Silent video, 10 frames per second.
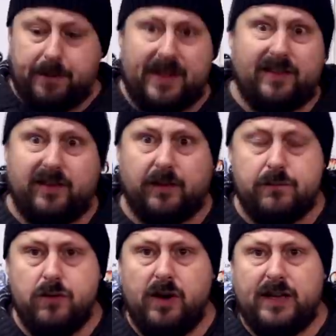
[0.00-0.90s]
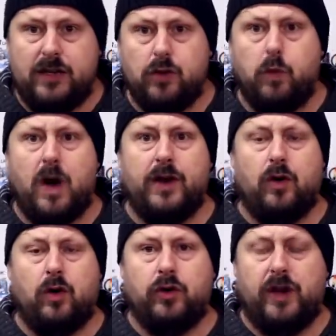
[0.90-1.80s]
but this is a really good
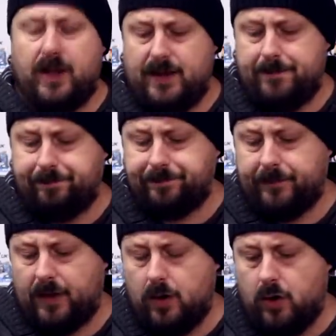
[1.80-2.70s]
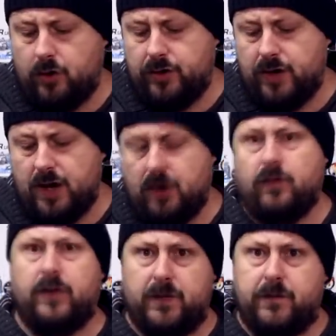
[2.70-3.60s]
one
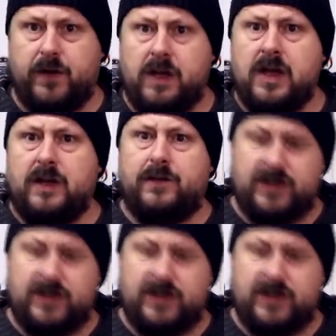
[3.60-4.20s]
for